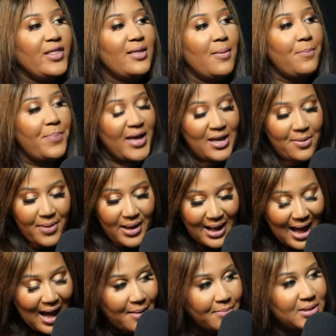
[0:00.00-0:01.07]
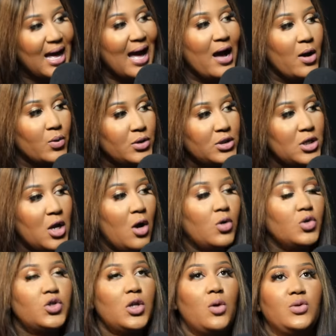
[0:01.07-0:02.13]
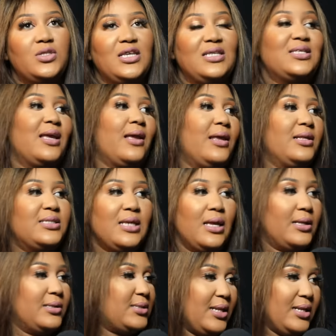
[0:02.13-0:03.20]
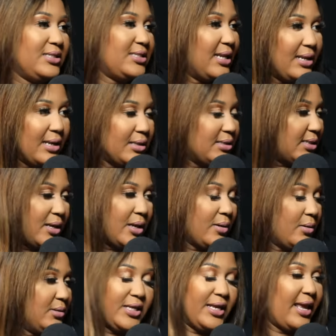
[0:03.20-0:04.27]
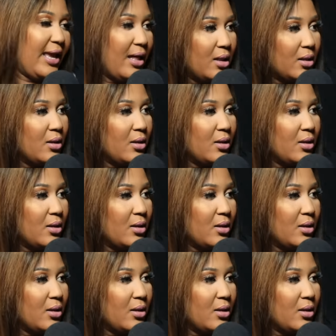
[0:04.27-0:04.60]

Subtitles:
So when the baby comes out, uthola ukuthi it's a